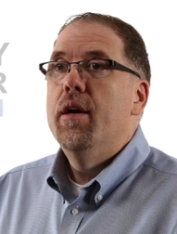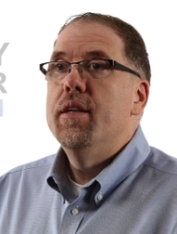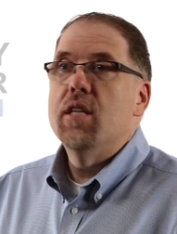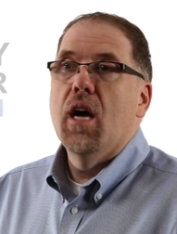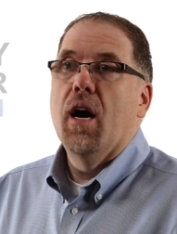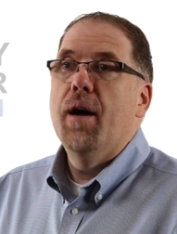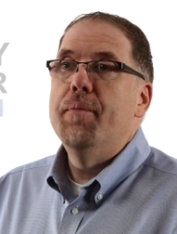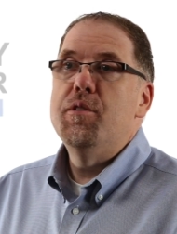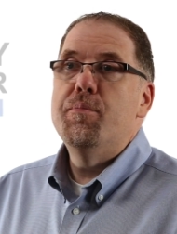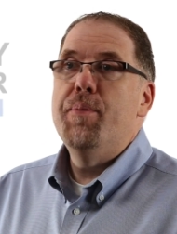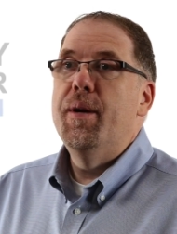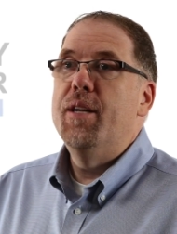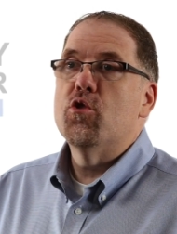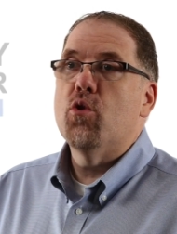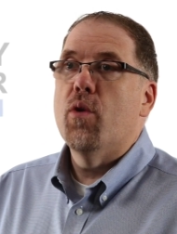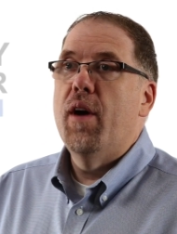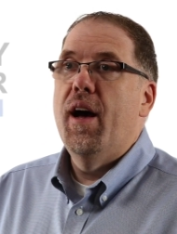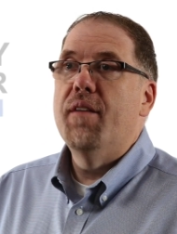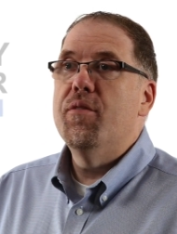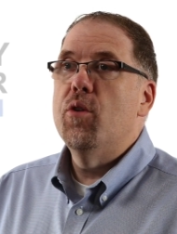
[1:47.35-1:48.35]
time spent
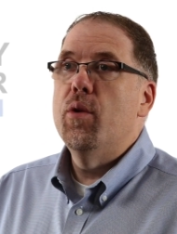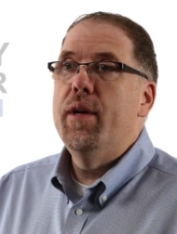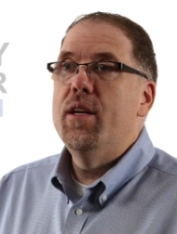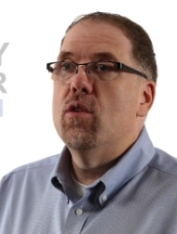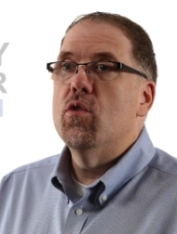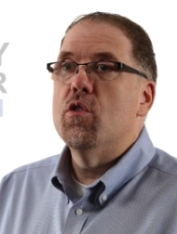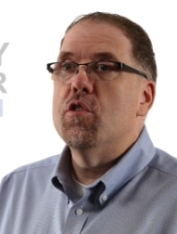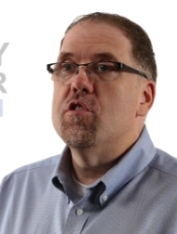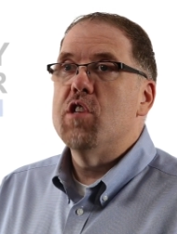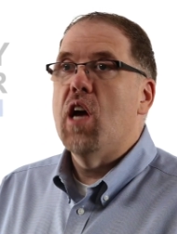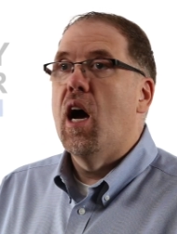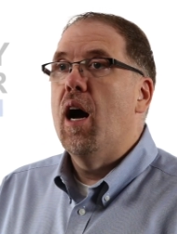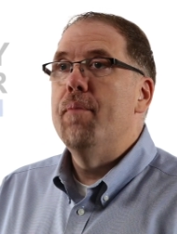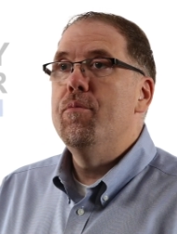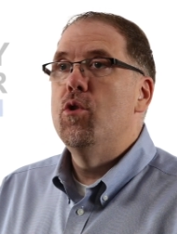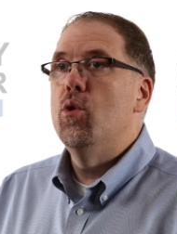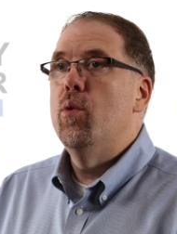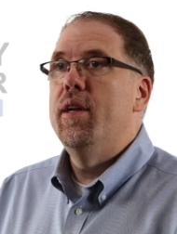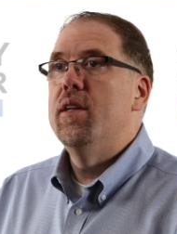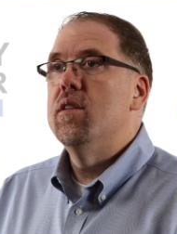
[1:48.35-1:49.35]
traveling or
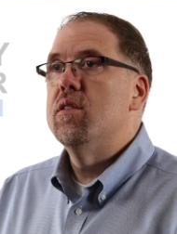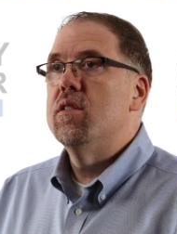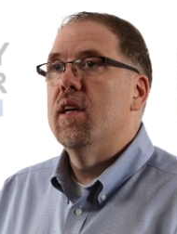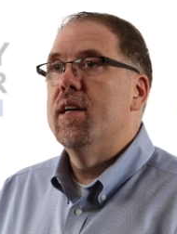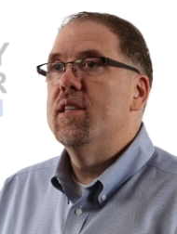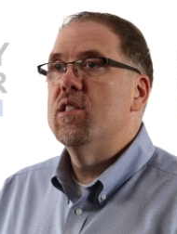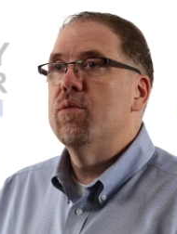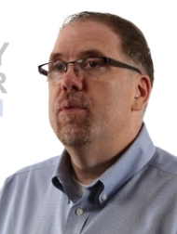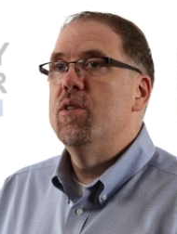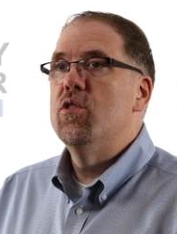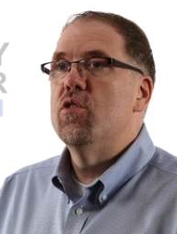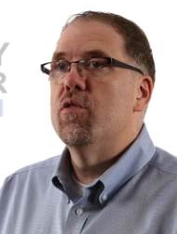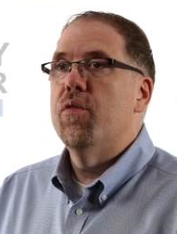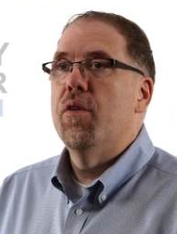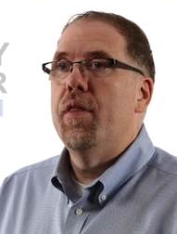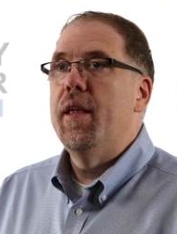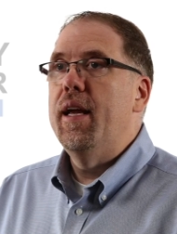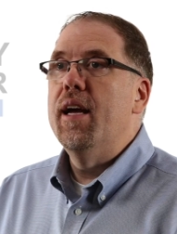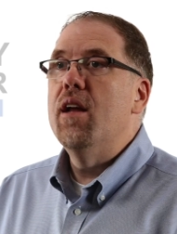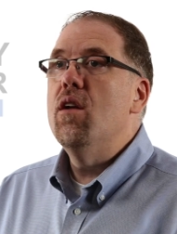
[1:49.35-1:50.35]
time doing assessments
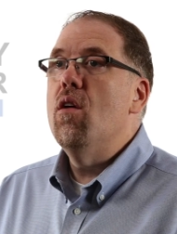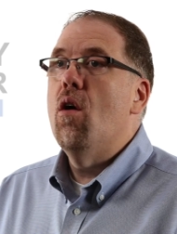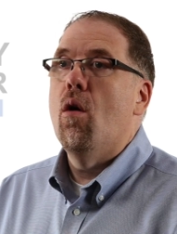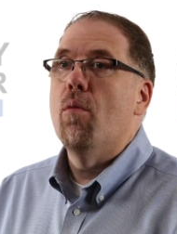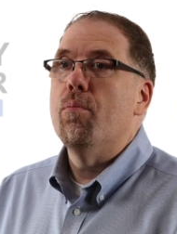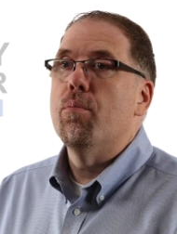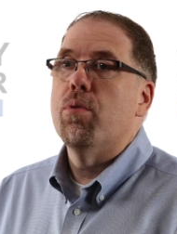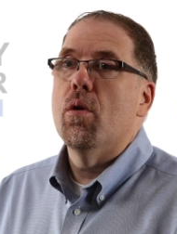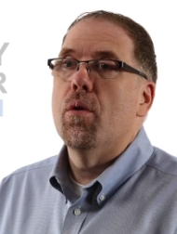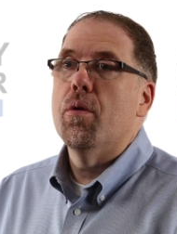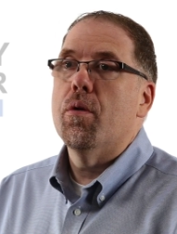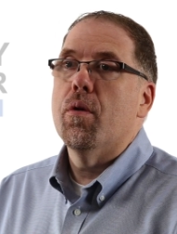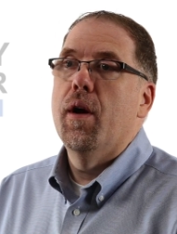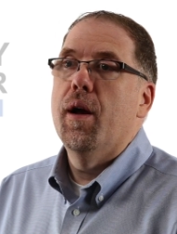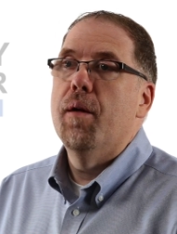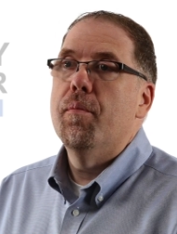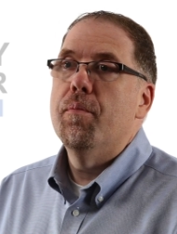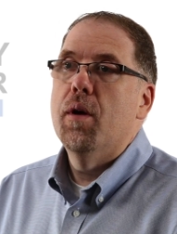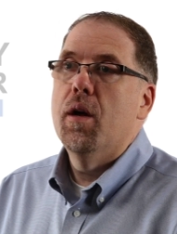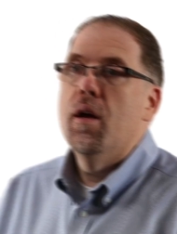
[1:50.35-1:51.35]
for the in home
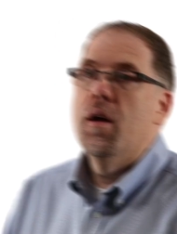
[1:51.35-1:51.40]
program?